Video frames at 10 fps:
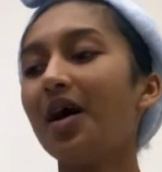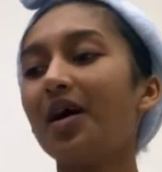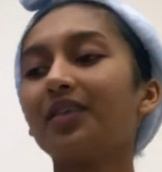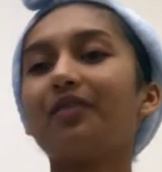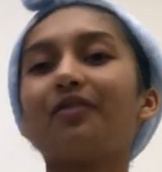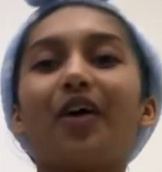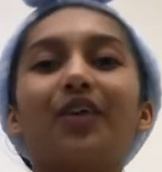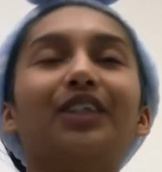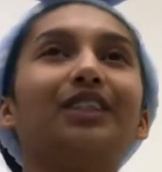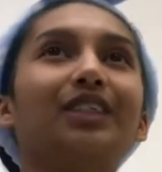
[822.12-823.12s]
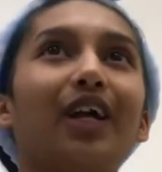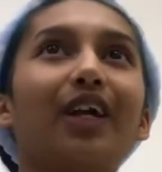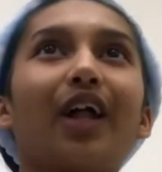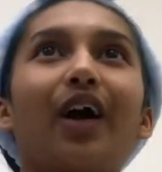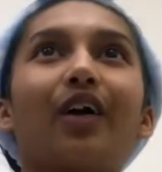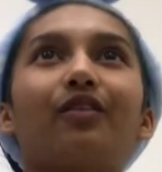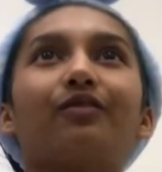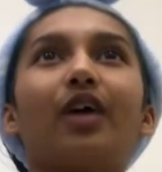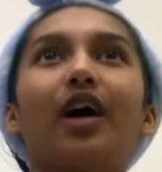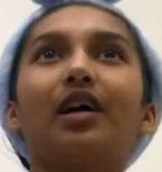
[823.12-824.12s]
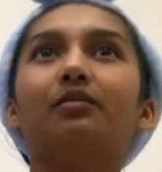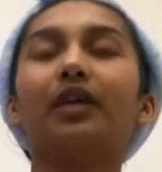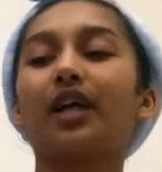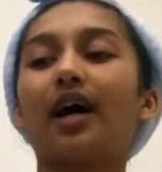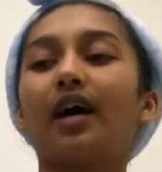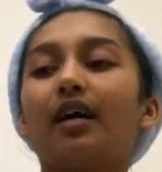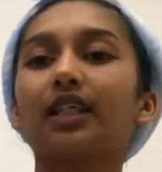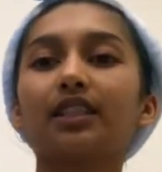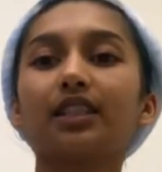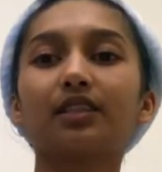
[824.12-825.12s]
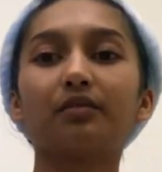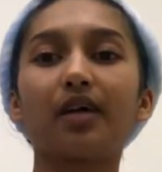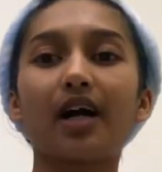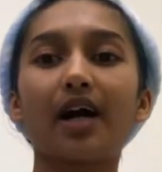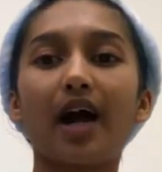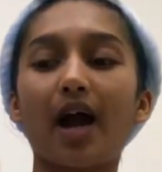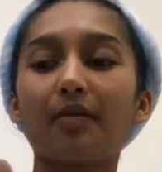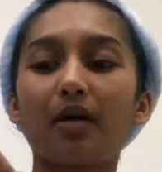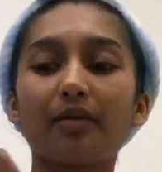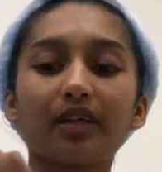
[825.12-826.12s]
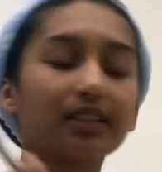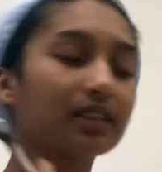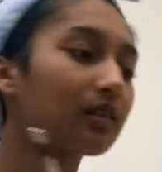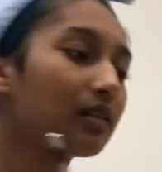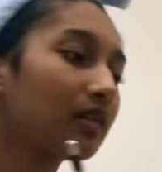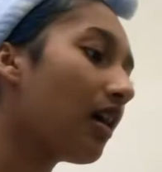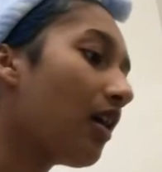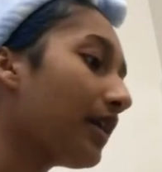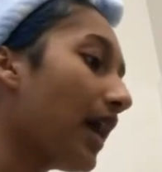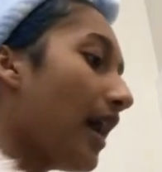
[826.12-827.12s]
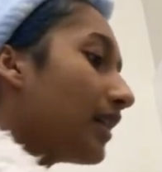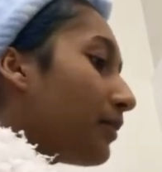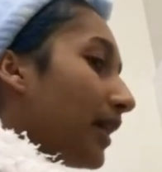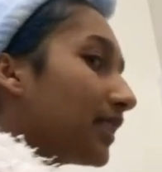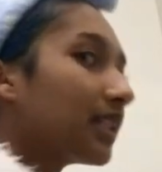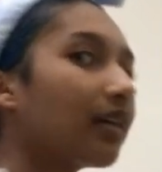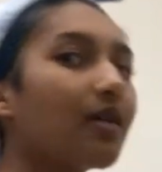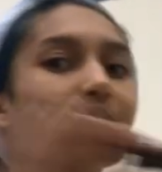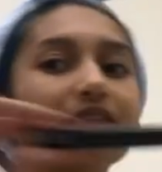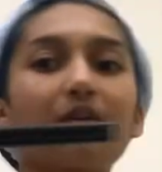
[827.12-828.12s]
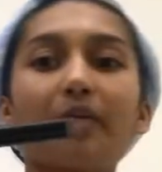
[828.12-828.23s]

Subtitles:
the farthest thing that I could find. But yeah, this is my eyebrow pencil. Oh yeah, and the mascara was from